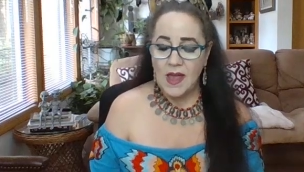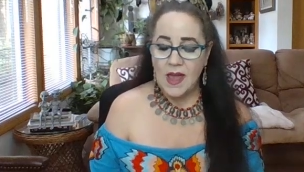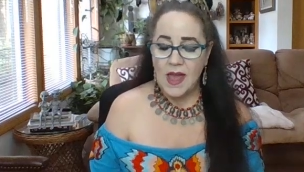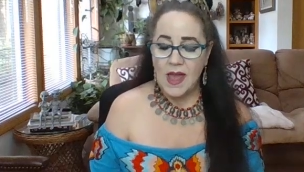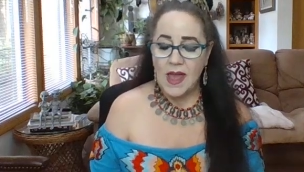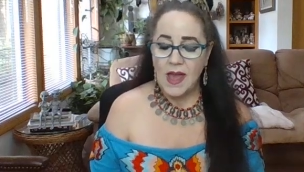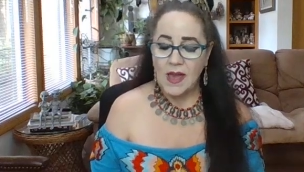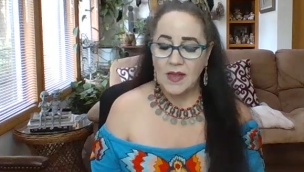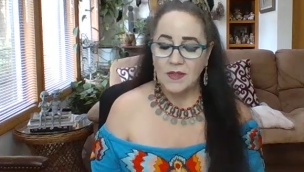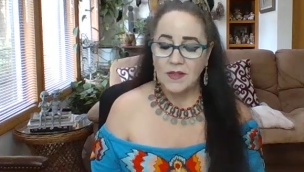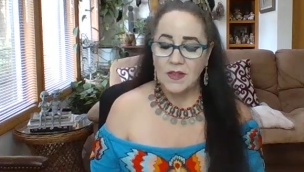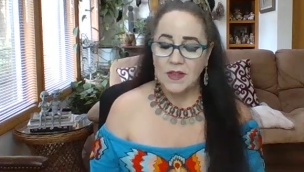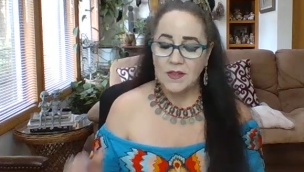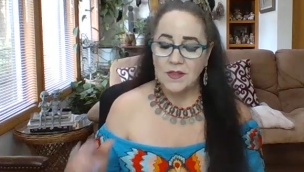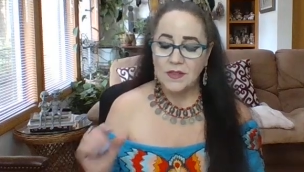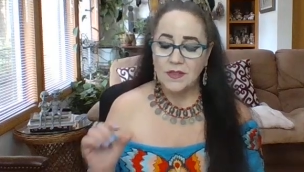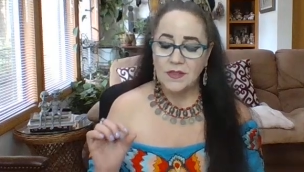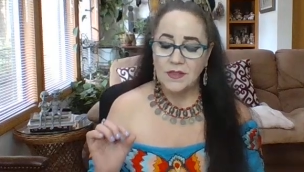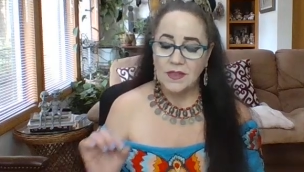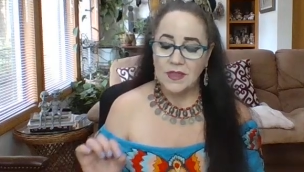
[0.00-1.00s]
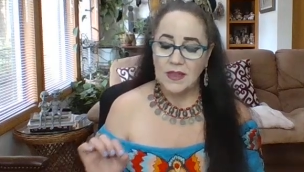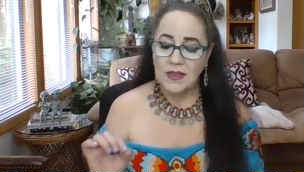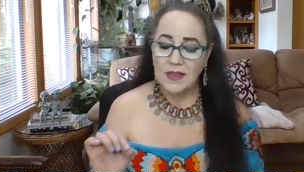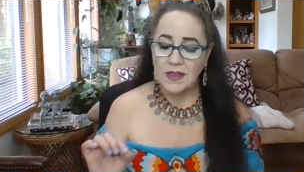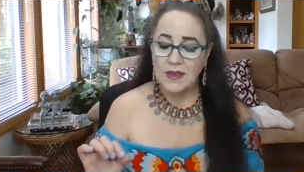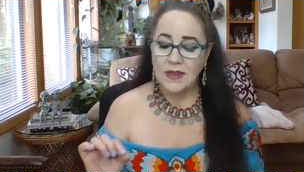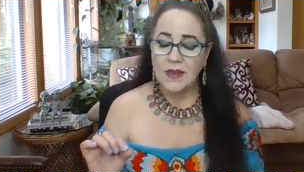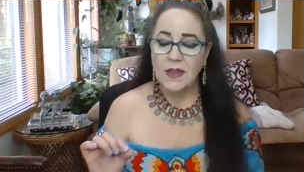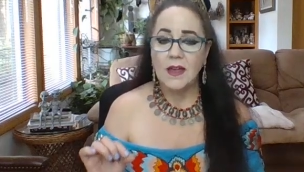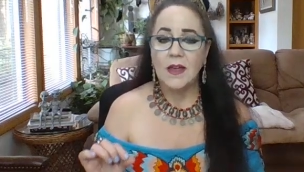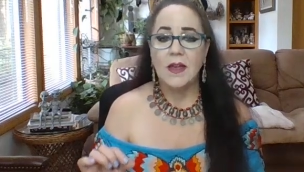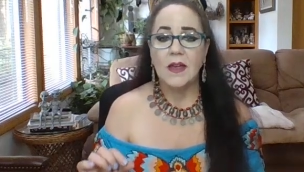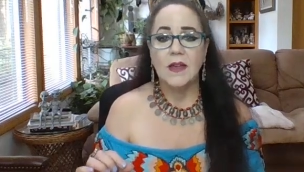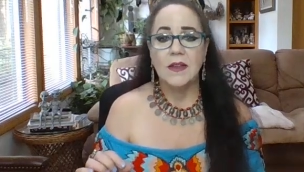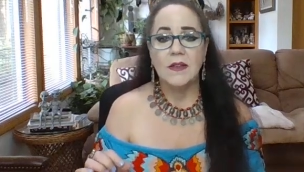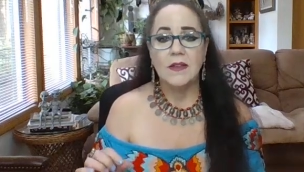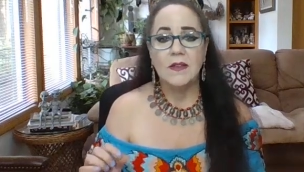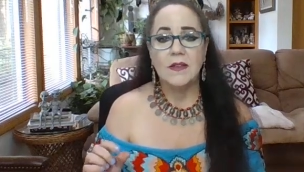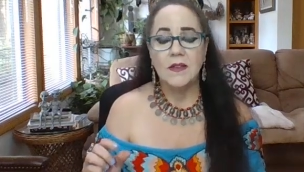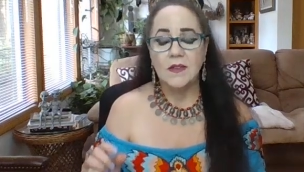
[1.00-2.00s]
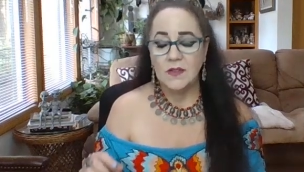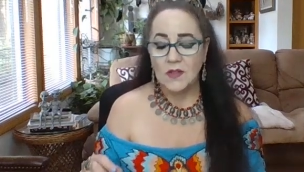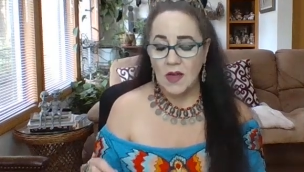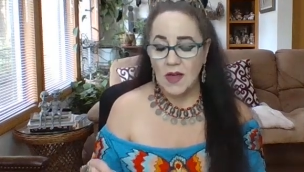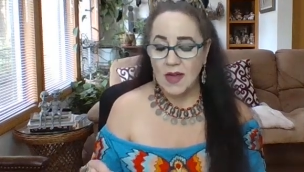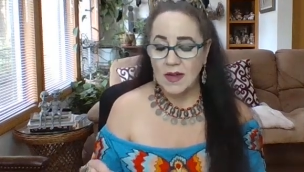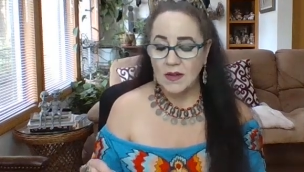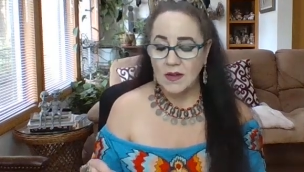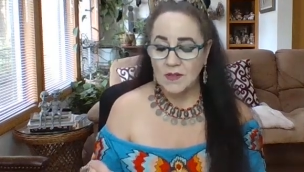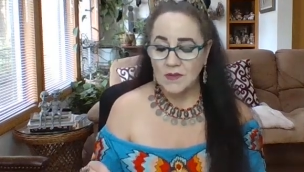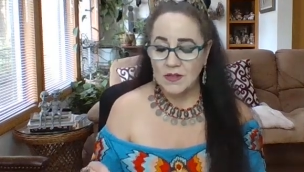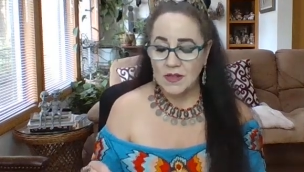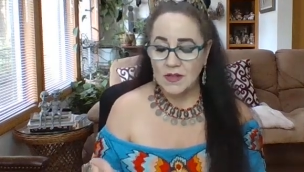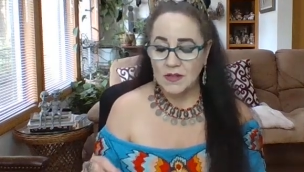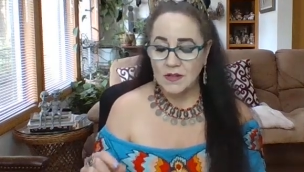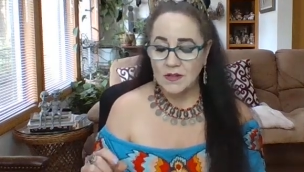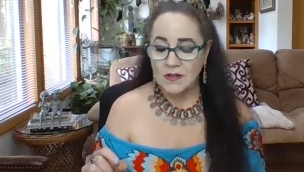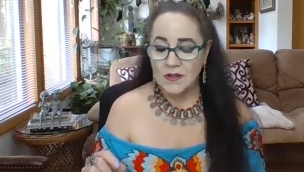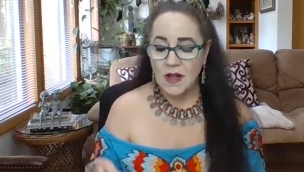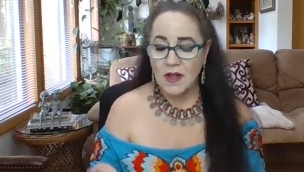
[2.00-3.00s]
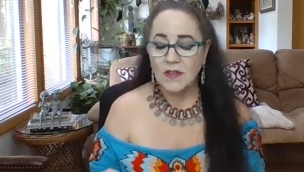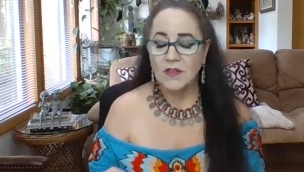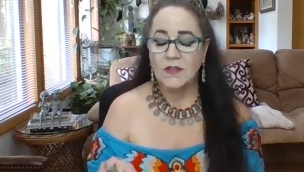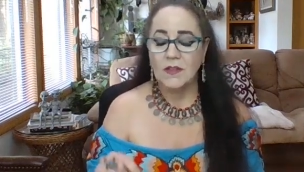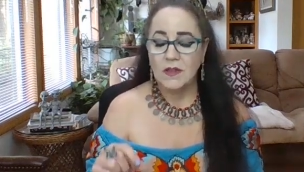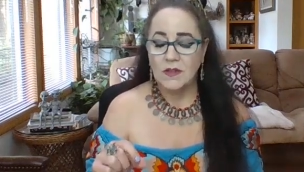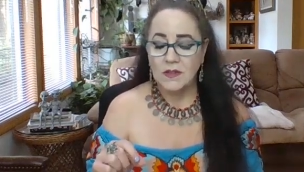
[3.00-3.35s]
And the design of the lozenge,